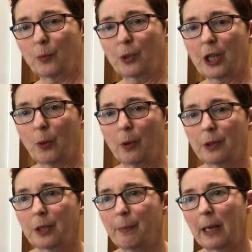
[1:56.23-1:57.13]
which I
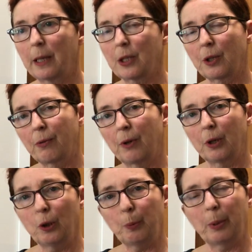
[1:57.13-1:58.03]
want to make as a
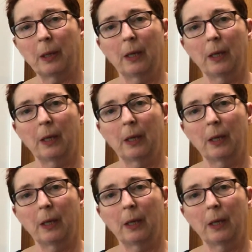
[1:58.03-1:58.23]
group,